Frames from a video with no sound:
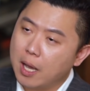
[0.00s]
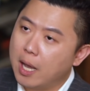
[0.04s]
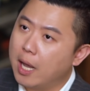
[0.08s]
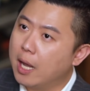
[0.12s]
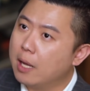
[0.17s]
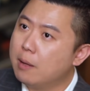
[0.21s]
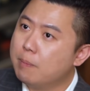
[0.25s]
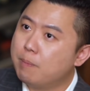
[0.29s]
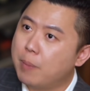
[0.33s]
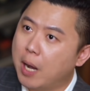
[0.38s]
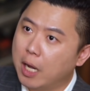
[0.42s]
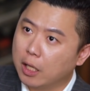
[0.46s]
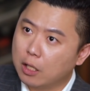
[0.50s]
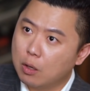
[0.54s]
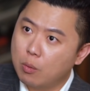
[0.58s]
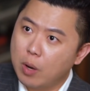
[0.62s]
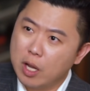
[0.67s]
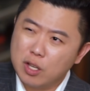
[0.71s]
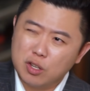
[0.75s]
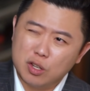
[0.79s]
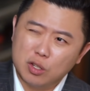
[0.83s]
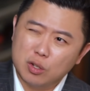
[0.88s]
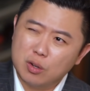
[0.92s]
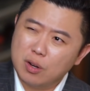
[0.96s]
And by the
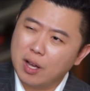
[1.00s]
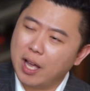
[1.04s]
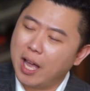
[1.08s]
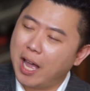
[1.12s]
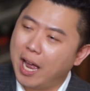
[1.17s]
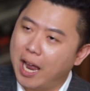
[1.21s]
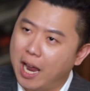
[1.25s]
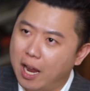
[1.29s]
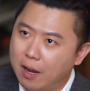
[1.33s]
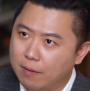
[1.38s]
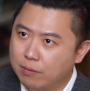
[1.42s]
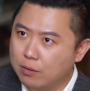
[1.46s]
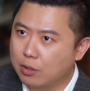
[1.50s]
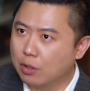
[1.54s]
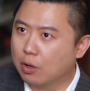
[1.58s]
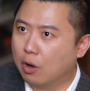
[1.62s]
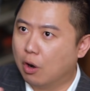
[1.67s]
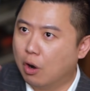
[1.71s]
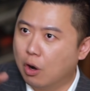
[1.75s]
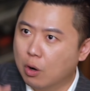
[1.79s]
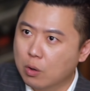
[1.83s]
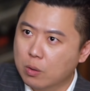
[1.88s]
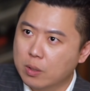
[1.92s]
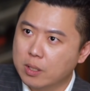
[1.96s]
way, you don't have to
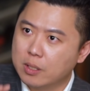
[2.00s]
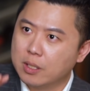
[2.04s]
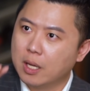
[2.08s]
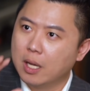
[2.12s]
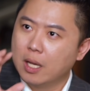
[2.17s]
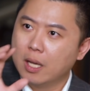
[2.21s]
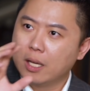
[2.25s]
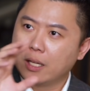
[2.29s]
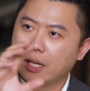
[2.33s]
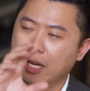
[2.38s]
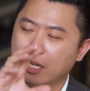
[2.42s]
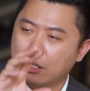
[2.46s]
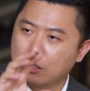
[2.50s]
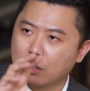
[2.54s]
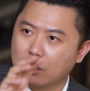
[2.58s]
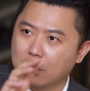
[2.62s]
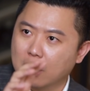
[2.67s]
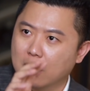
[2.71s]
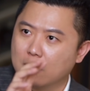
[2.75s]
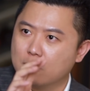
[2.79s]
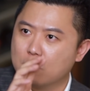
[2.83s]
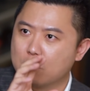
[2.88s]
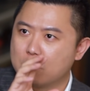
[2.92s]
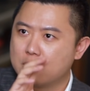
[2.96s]
always get to
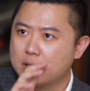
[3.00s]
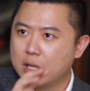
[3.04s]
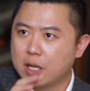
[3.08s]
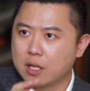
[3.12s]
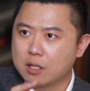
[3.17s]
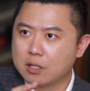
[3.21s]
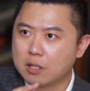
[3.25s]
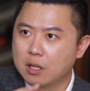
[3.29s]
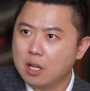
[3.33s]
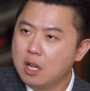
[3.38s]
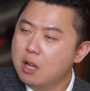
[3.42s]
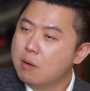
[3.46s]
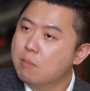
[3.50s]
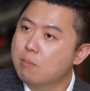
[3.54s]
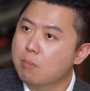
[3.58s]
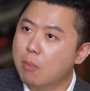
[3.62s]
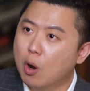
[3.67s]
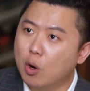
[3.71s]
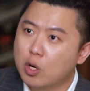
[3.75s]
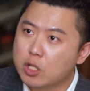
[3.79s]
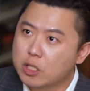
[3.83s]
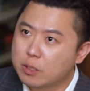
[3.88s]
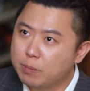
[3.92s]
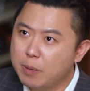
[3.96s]
level 6.
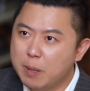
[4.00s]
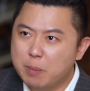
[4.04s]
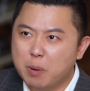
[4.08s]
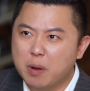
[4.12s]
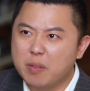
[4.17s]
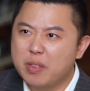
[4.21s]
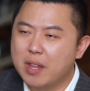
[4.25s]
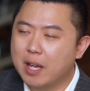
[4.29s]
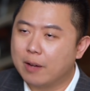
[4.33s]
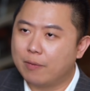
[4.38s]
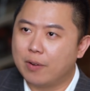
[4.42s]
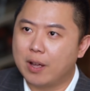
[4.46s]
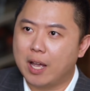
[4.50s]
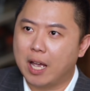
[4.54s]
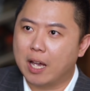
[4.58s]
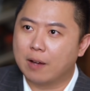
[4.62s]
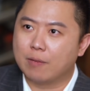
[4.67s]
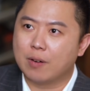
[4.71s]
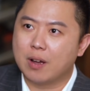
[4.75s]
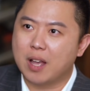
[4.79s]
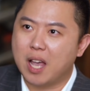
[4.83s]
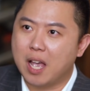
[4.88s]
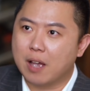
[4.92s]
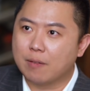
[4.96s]
Most people never,
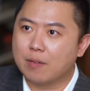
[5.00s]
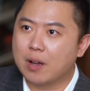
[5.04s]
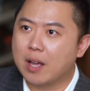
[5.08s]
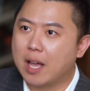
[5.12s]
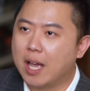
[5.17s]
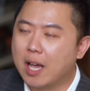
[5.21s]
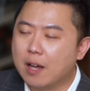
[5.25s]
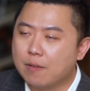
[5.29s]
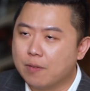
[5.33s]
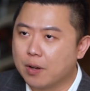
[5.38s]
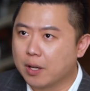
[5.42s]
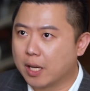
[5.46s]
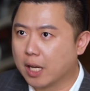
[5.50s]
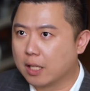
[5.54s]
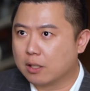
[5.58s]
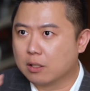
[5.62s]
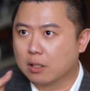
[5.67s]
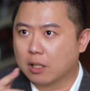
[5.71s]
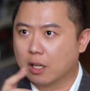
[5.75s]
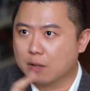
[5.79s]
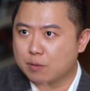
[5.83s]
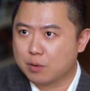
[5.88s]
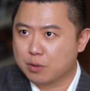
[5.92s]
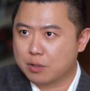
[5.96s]
ever get
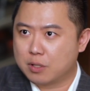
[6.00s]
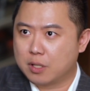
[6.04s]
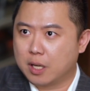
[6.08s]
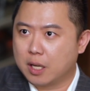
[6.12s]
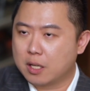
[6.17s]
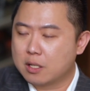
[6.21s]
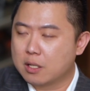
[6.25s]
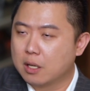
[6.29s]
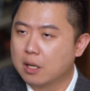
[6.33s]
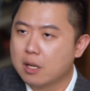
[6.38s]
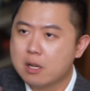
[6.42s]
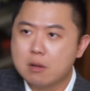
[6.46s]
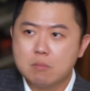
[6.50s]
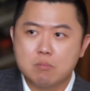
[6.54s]
to level 6.